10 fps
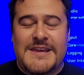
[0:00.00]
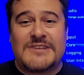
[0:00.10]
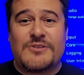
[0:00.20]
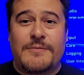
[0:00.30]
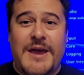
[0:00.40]
Yeah,
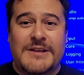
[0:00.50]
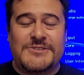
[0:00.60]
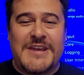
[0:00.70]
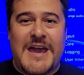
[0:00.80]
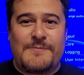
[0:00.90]
so I'm
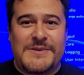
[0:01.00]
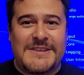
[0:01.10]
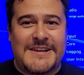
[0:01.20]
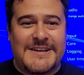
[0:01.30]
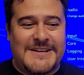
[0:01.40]
actually happy
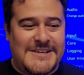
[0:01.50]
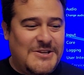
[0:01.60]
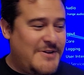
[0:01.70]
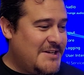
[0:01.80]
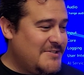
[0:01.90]
that uh,
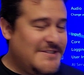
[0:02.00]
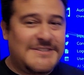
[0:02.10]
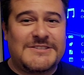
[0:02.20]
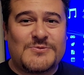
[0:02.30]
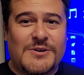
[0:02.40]
you know actually
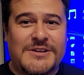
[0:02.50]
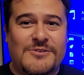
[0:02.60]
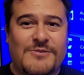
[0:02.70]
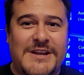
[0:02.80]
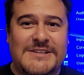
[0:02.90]
this is
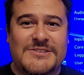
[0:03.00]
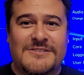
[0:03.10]
working great.